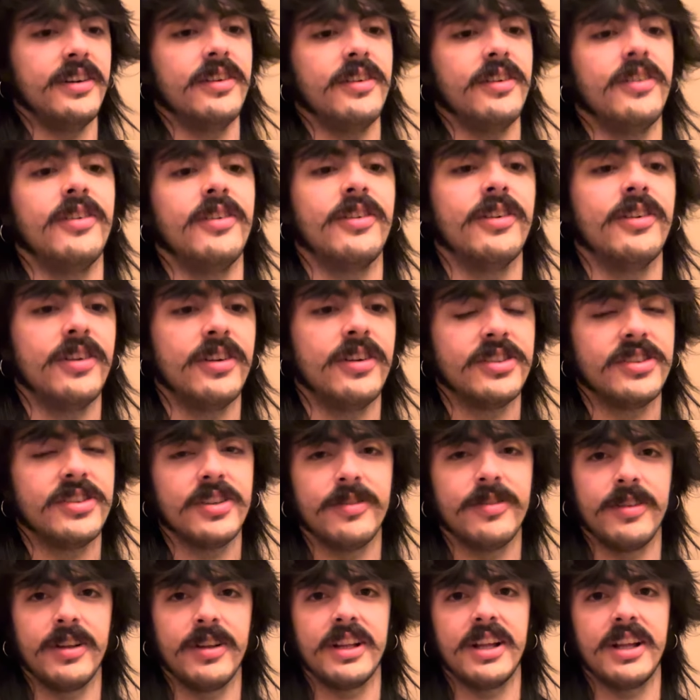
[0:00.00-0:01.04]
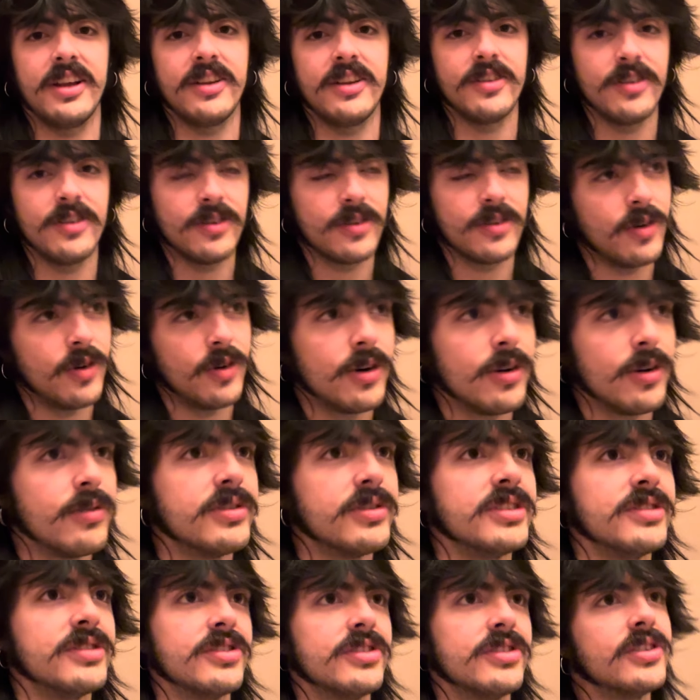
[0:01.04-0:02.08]
or stuff like that. Coral
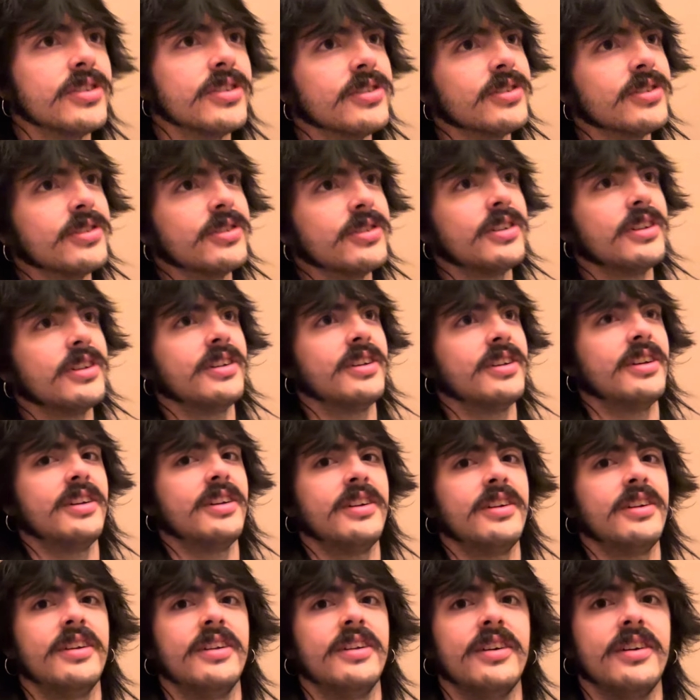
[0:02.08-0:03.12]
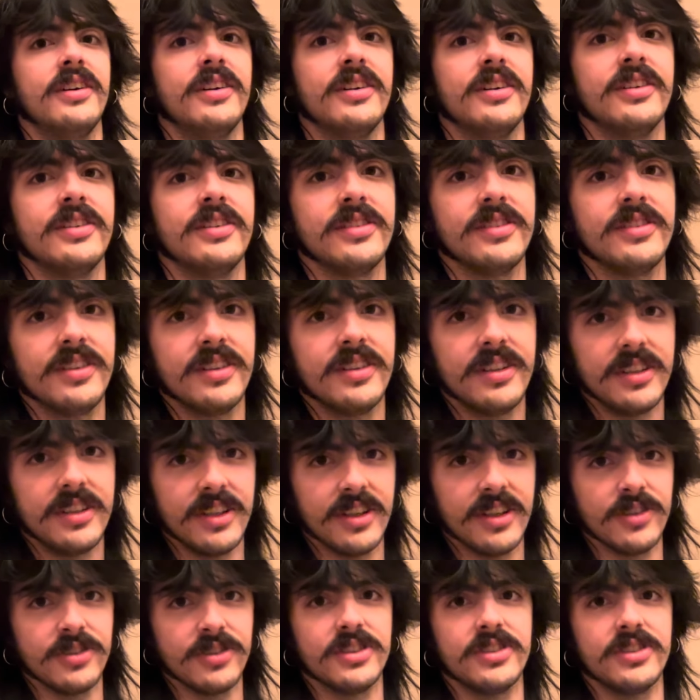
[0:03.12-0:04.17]
reefs too,
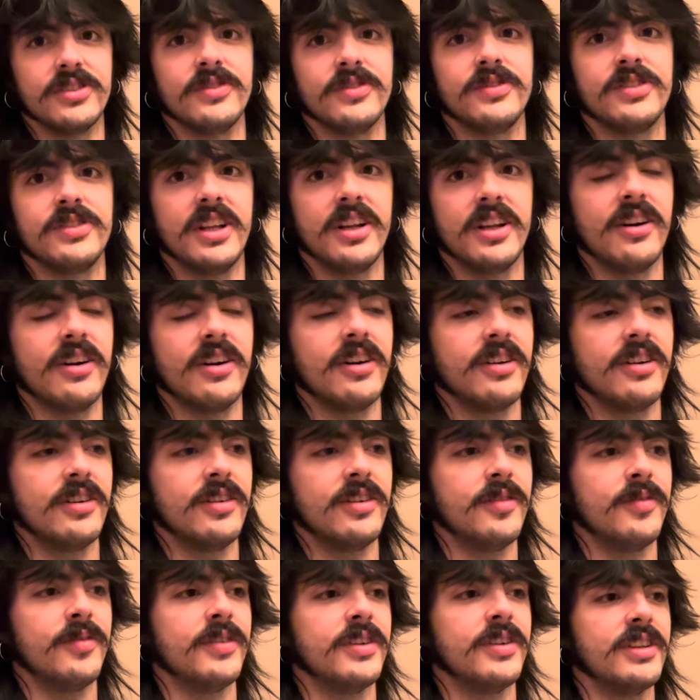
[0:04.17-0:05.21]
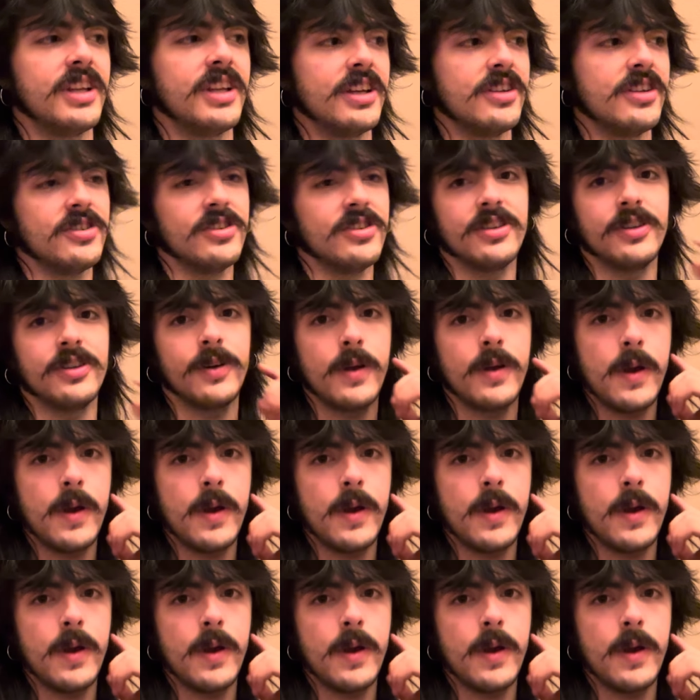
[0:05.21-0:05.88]
ecosystems that are endangered.